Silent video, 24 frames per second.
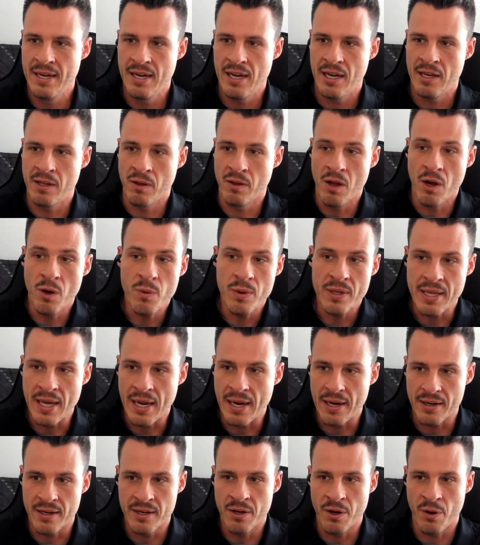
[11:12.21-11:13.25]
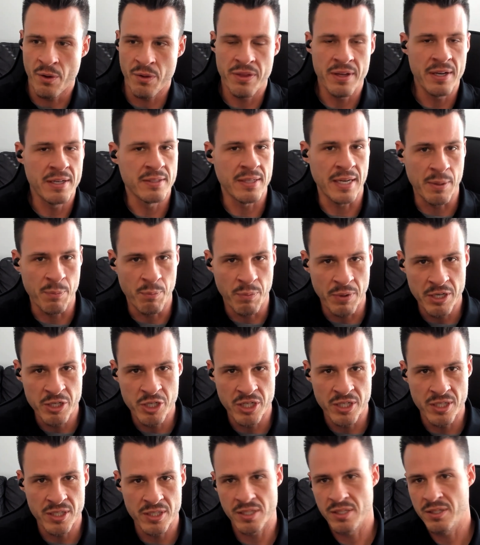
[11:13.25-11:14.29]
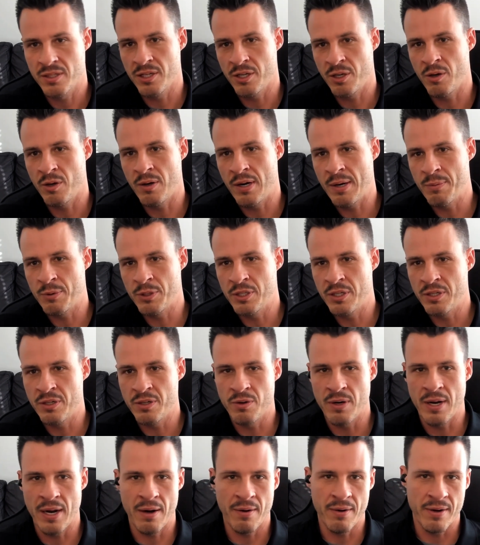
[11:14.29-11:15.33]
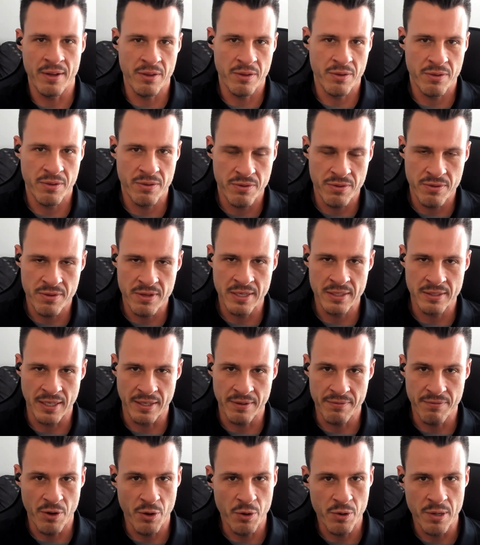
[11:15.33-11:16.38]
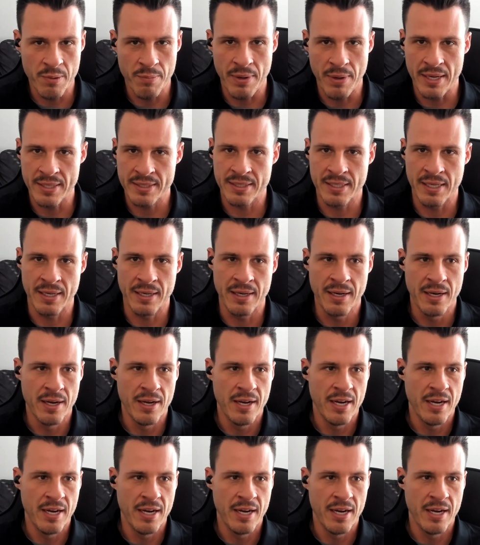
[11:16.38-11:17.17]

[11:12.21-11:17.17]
along with that, you know, things like bridges that you're able to do now, and things like photo compositing,